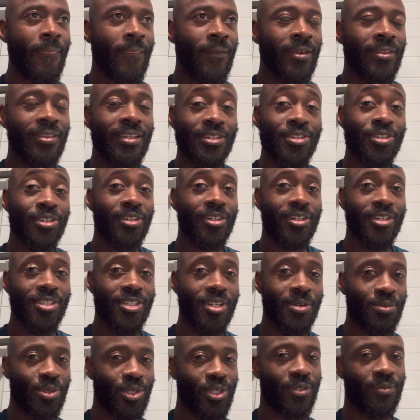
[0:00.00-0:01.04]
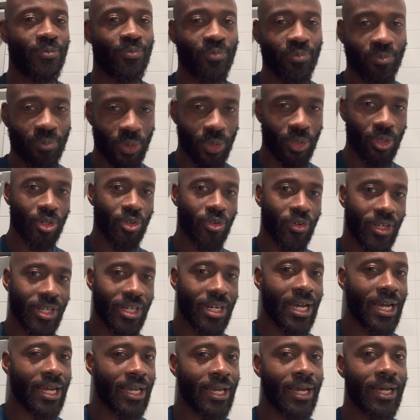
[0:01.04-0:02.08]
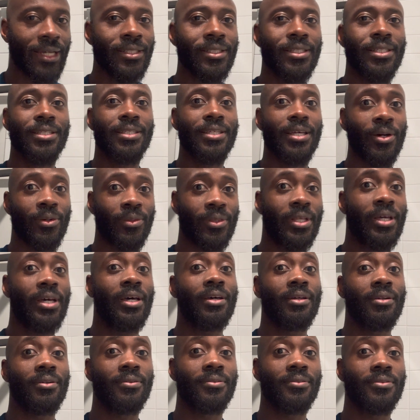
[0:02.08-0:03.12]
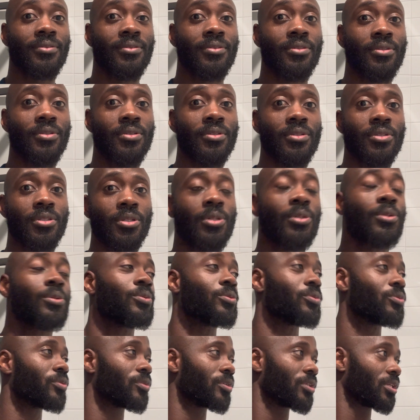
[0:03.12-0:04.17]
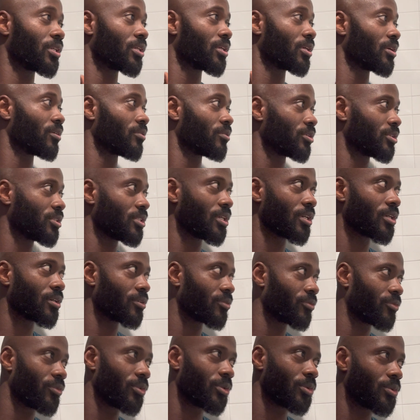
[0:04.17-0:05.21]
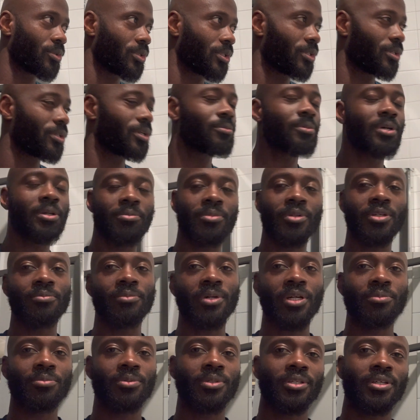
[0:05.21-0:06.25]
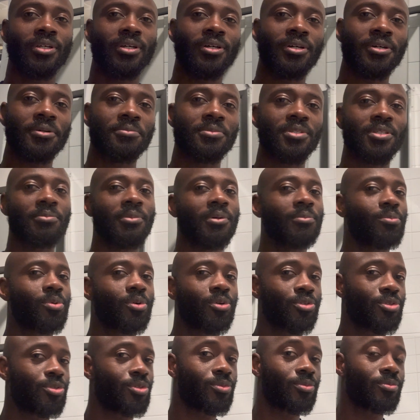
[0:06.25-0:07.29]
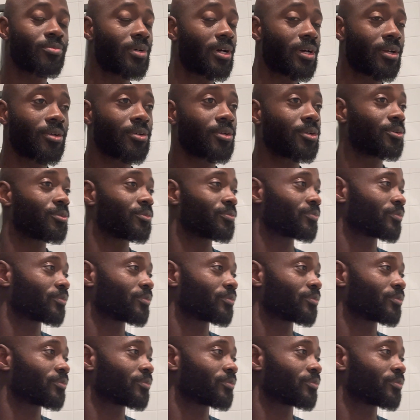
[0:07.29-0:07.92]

That's a good assumption. Builder Grade, I highly doubt that. So give or take a few years. It might be cement board too. I don't know.